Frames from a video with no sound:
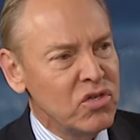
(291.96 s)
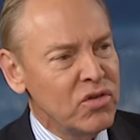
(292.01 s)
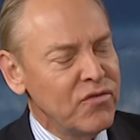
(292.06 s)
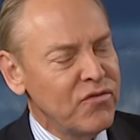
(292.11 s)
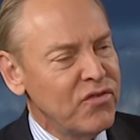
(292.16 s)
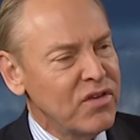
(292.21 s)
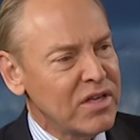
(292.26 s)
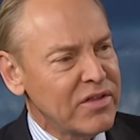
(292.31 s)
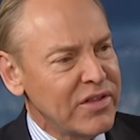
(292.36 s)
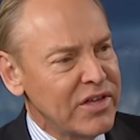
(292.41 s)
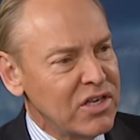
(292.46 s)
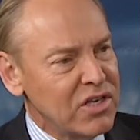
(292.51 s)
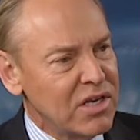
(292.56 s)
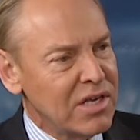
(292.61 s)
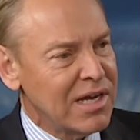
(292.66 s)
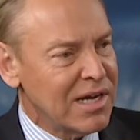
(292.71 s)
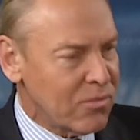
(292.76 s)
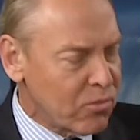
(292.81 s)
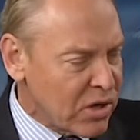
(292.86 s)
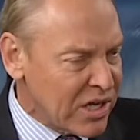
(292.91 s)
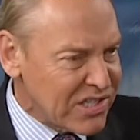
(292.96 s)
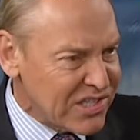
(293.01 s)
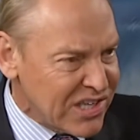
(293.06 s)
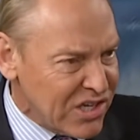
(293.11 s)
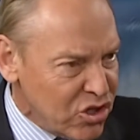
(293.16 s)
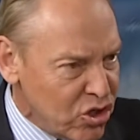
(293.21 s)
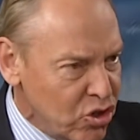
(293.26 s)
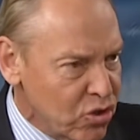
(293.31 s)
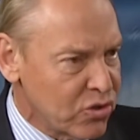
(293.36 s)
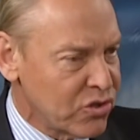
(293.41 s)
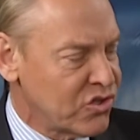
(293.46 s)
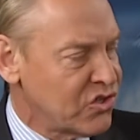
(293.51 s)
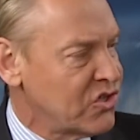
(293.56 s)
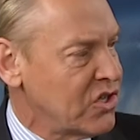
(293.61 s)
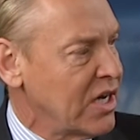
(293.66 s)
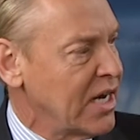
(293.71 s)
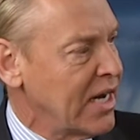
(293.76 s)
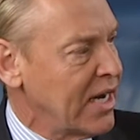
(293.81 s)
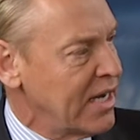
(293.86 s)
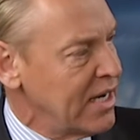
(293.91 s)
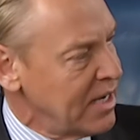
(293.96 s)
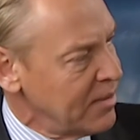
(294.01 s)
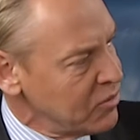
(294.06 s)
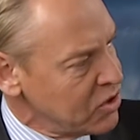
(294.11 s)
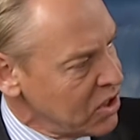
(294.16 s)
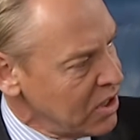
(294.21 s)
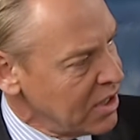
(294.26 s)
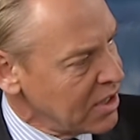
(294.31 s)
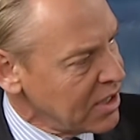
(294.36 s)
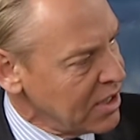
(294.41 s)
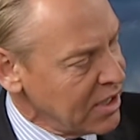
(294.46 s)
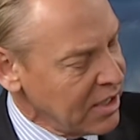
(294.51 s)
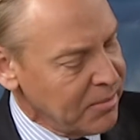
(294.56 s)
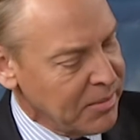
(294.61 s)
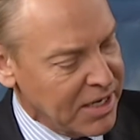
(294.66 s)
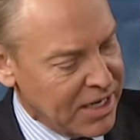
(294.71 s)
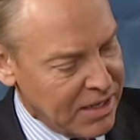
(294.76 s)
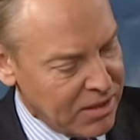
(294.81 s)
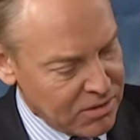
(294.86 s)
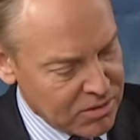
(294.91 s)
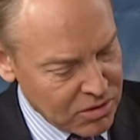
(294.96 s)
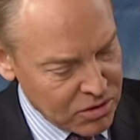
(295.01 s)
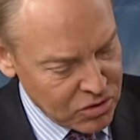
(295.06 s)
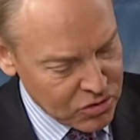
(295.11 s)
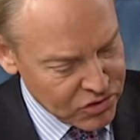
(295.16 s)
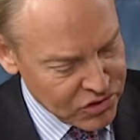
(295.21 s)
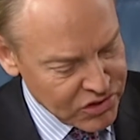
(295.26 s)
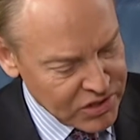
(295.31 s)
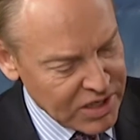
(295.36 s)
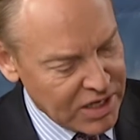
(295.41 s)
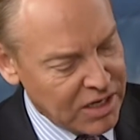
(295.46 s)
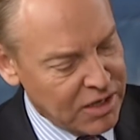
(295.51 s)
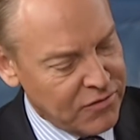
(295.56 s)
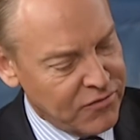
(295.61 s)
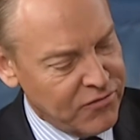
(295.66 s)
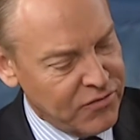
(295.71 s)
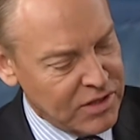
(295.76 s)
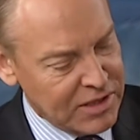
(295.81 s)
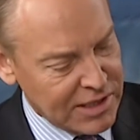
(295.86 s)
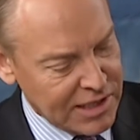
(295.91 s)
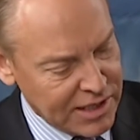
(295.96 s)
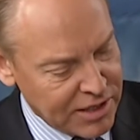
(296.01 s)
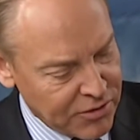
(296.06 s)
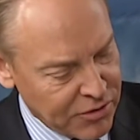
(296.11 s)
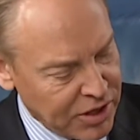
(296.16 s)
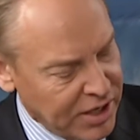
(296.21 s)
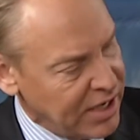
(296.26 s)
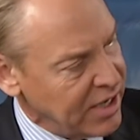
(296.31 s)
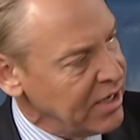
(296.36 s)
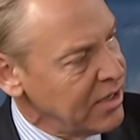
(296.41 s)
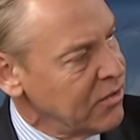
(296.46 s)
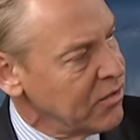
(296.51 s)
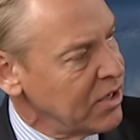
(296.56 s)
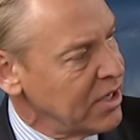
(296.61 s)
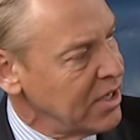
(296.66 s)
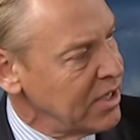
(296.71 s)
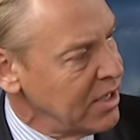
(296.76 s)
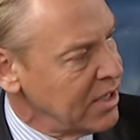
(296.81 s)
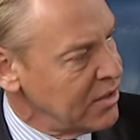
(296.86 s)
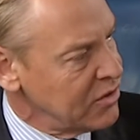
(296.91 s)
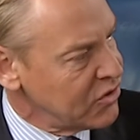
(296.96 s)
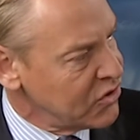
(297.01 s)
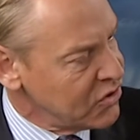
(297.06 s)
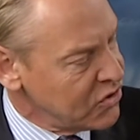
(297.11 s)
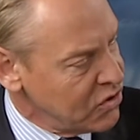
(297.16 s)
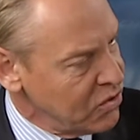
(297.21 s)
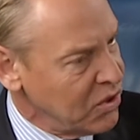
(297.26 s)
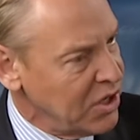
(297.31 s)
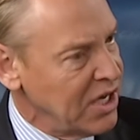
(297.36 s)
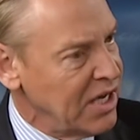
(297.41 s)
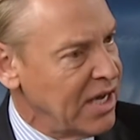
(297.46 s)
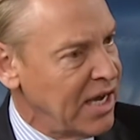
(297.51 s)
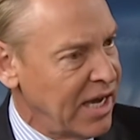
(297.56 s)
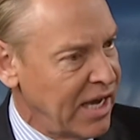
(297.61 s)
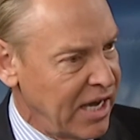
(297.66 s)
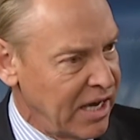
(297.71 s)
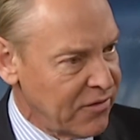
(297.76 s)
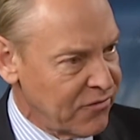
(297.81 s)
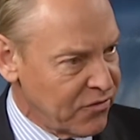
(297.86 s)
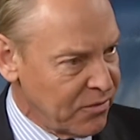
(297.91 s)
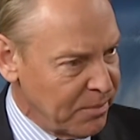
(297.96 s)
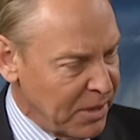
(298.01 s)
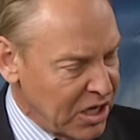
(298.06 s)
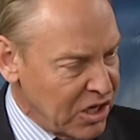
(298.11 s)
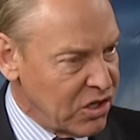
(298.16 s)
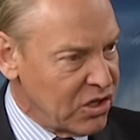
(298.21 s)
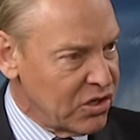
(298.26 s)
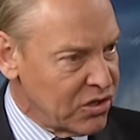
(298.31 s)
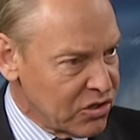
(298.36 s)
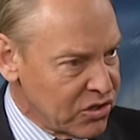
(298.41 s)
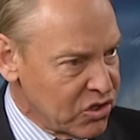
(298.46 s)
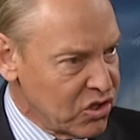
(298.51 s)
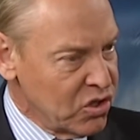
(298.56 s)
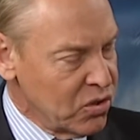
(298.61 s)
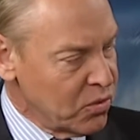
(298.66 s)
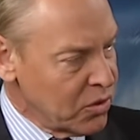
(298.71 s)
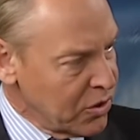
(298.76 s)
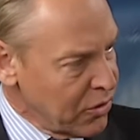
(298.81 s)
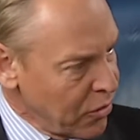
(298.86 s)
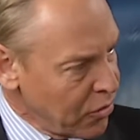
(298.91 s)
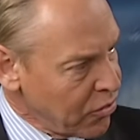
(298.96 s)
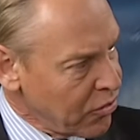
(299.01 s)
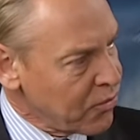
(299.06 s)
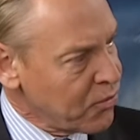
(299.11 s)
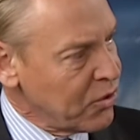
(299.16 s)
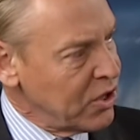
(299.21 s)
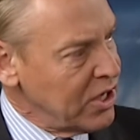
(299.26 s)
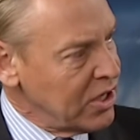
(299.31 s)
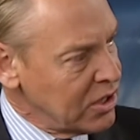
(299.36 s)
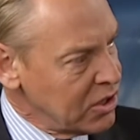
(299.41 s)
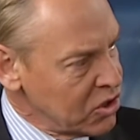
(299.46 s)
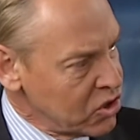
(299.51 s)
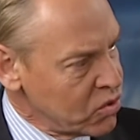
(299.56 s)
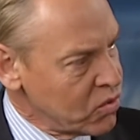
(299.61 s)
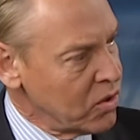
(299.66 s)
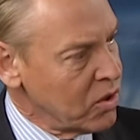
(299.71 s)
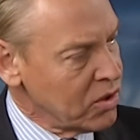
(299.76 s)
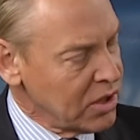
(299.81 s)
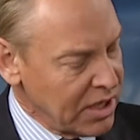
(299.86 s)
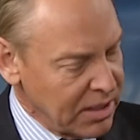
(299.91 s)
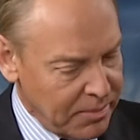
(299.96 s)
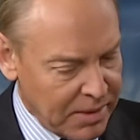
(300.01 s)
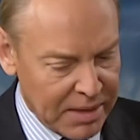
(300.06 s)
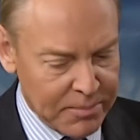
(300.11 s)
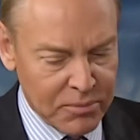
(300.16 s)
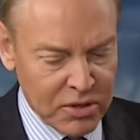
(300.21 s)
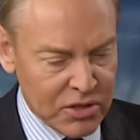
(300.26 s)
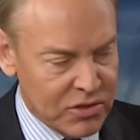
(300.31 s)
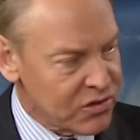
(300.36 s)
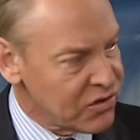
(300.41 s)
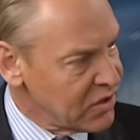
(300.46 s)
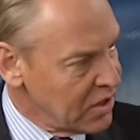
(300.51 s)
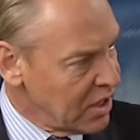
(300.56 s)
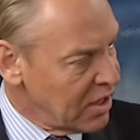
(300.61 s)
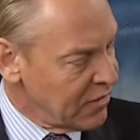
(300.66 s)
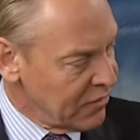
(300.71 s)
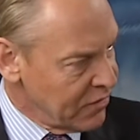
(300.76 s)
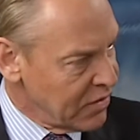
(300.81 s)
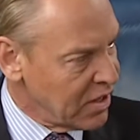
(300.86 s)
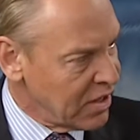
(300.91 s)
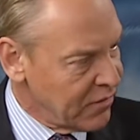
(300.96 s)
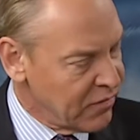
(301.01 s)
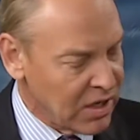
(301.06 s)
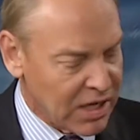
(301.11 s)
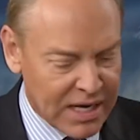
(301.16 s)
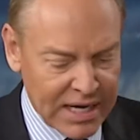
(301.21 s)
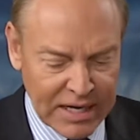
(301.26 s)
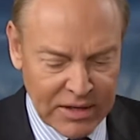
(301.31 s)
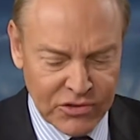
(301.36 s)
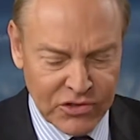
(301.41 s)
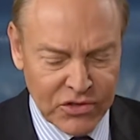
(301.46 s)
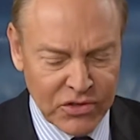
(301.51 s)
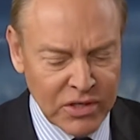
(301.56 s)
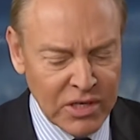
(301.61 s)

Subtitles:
you feel that when I say your side, I'm talking about yourself and Larry Agrin and Suki Kang. For many years, you were the three controlling members of the council.